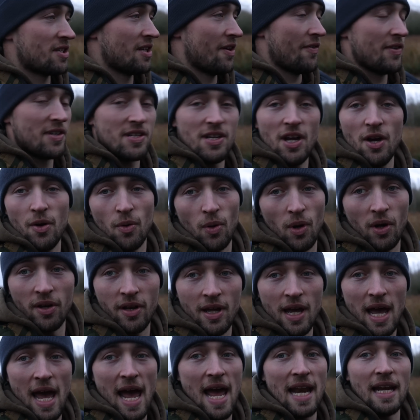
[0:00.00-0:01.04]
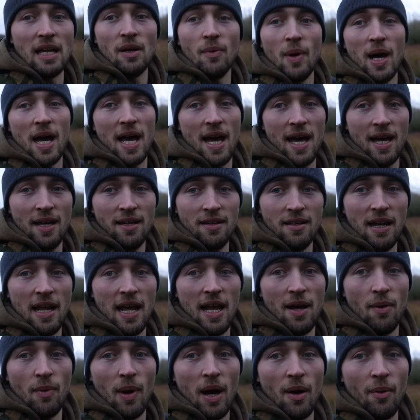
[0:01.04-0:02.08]
there is no one anywhere
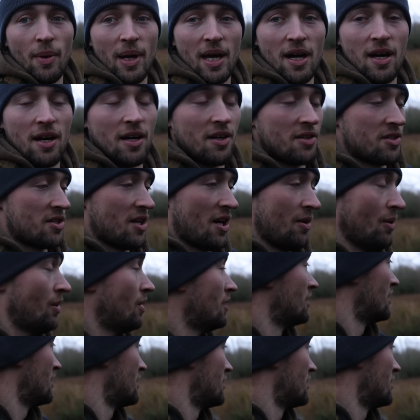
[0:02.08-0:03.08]
near where we are, so